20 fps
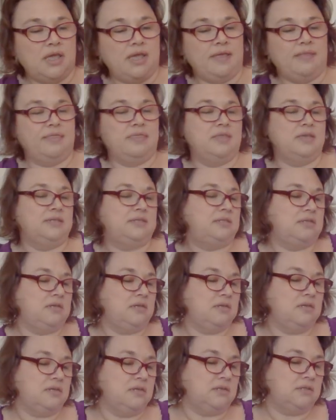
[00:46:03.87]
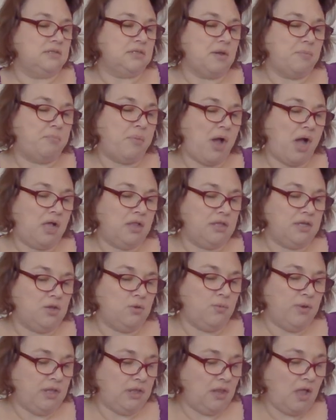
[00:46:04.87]
And this is
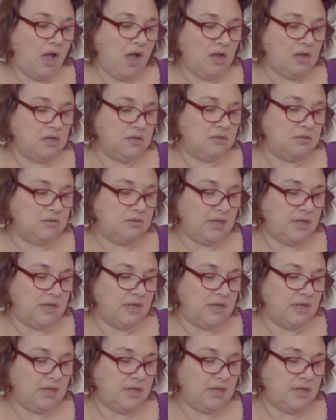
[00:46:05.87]
Polly Whitlock.